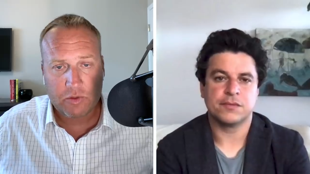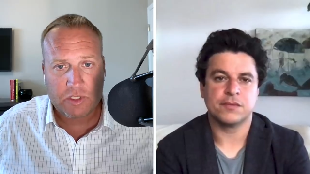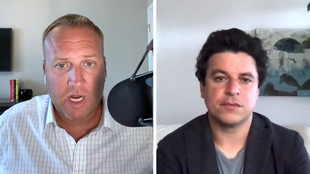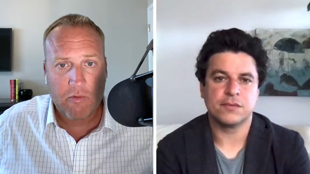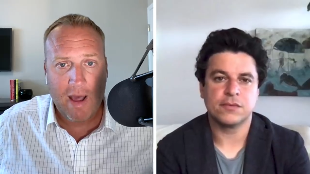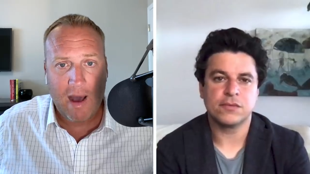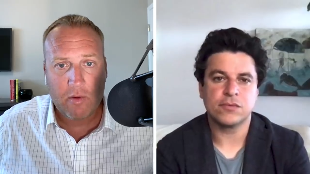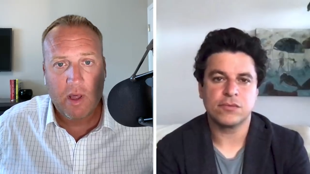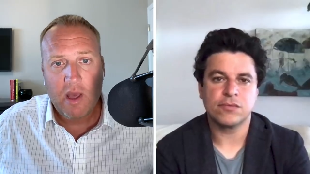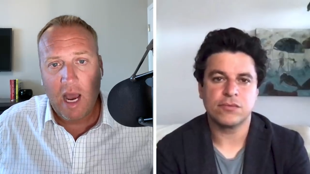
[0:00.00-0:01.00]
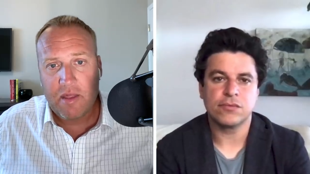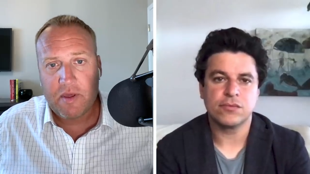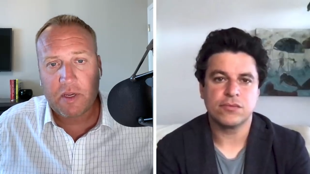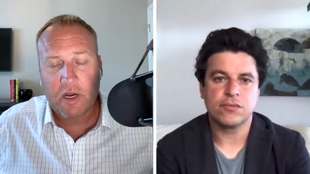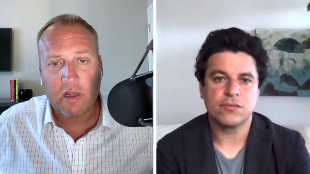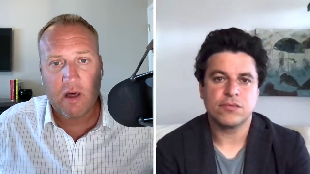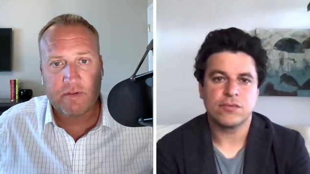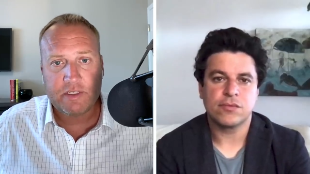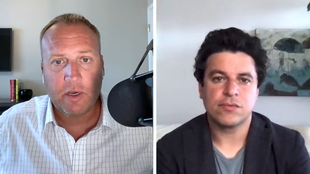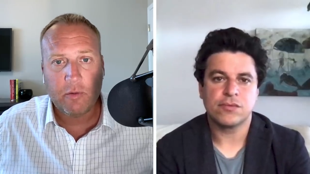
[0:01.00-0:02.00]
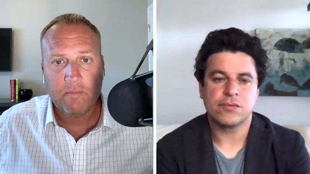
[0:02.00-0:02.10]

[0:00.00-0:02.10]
Speaker 1: So stick around. I think you're going to love it too.